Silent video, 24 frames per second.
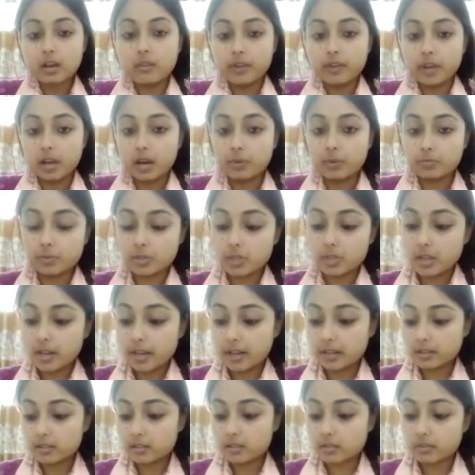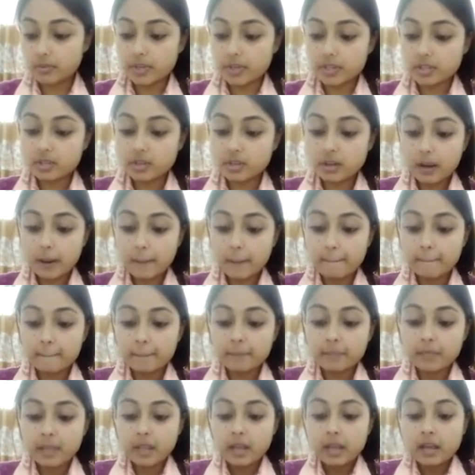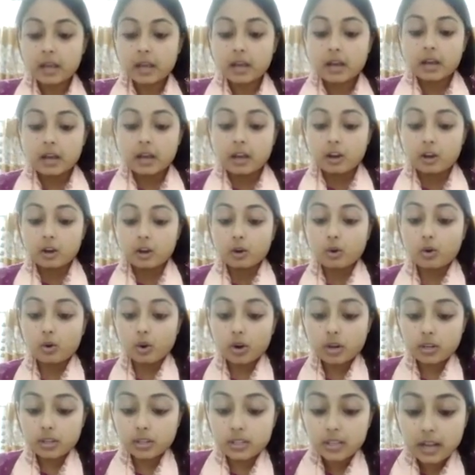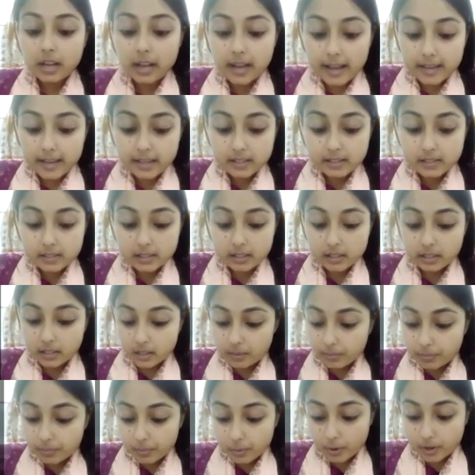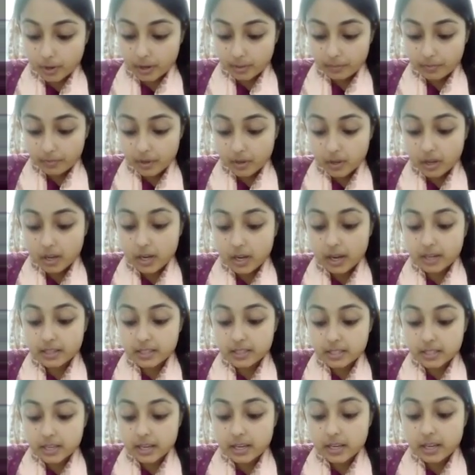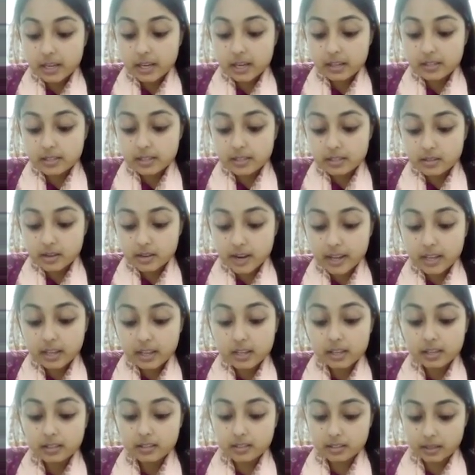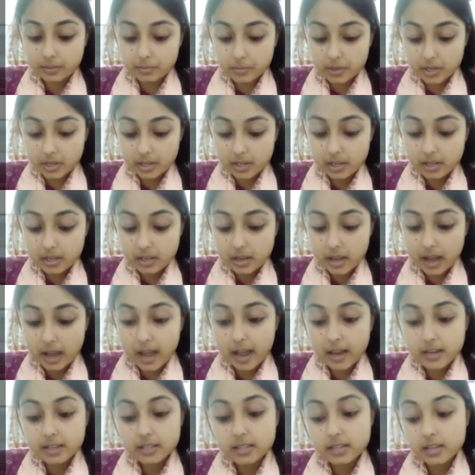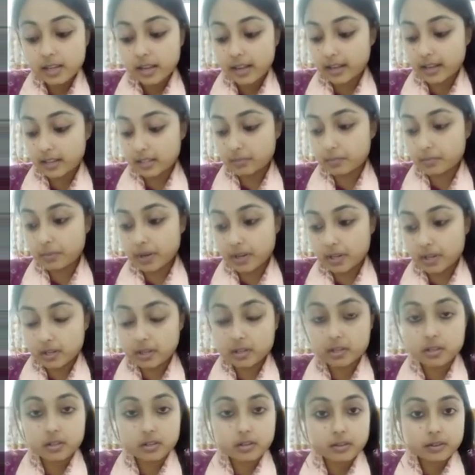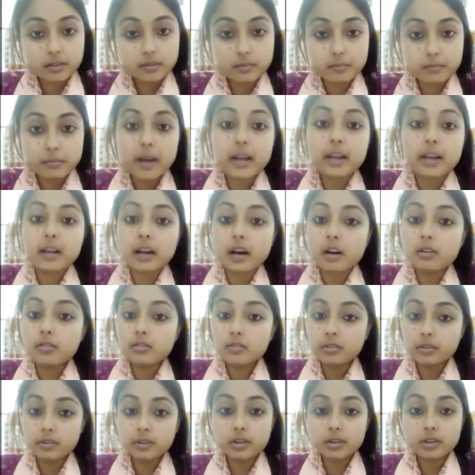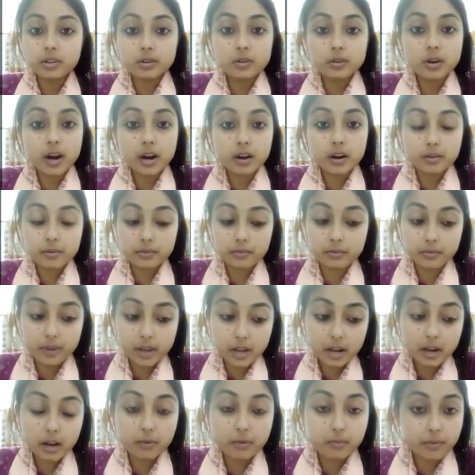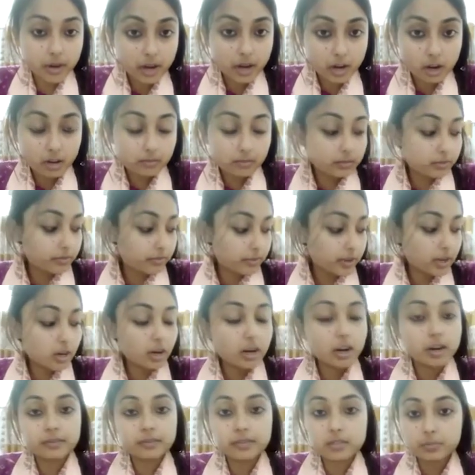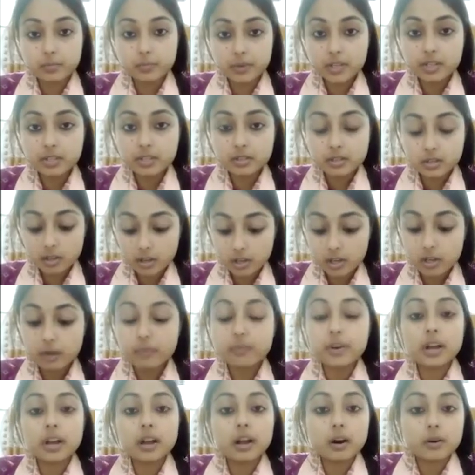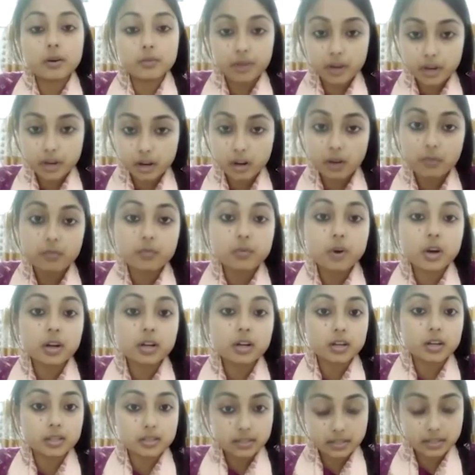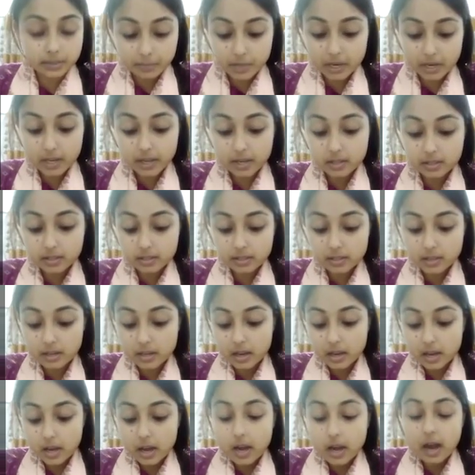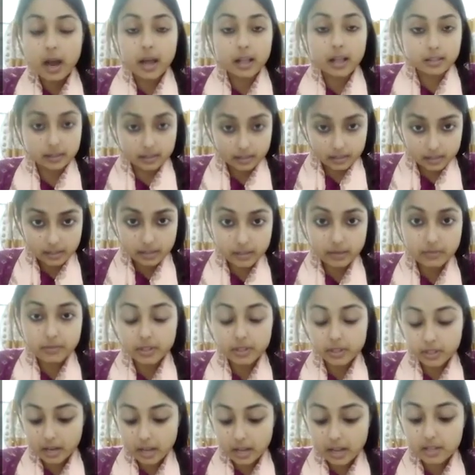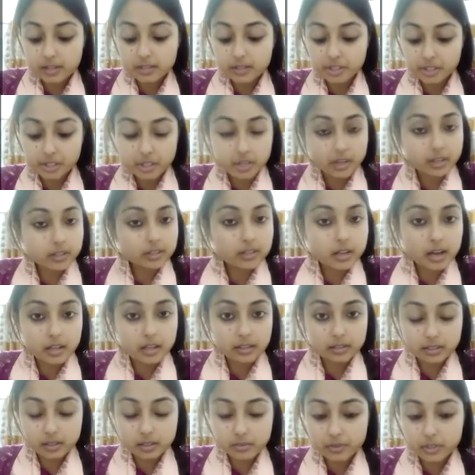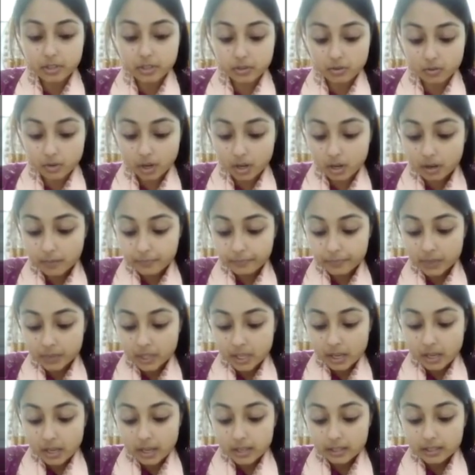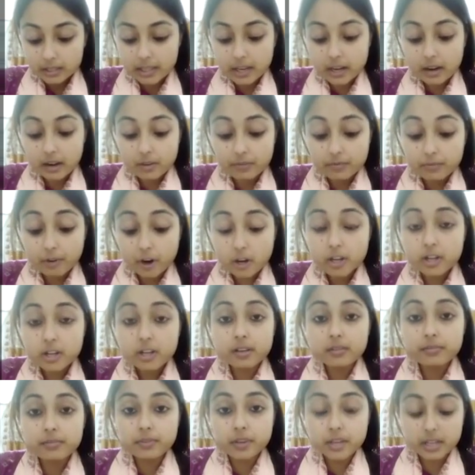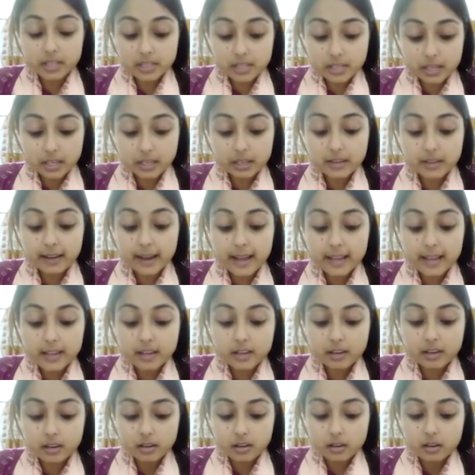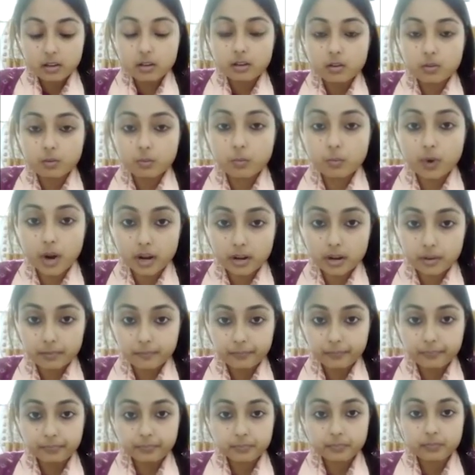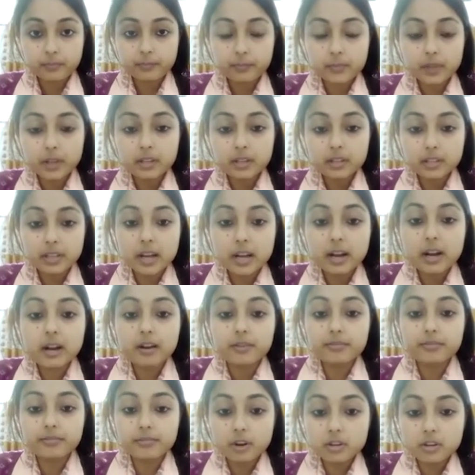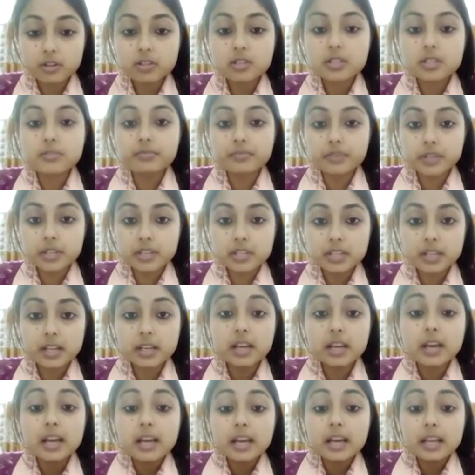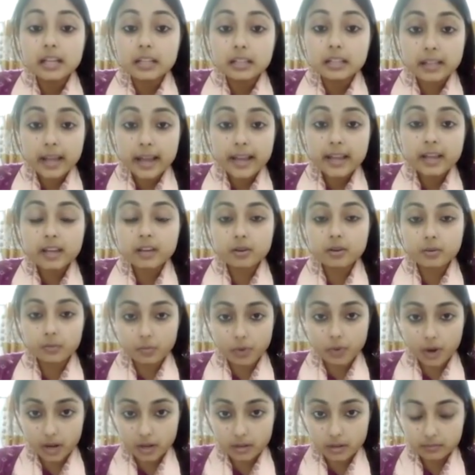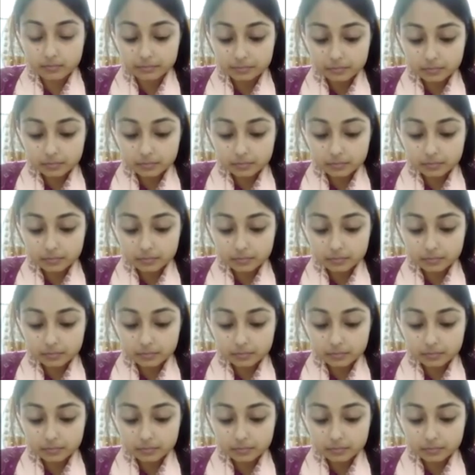We come to the next question. Quote the lines in the poem containing a striking simile and explain it. By now you are well aware of the figure of speech. You are well aware of what a simile is. I'll share the answer with you all. There are 40 feeding like one. There are 40 feeding like one.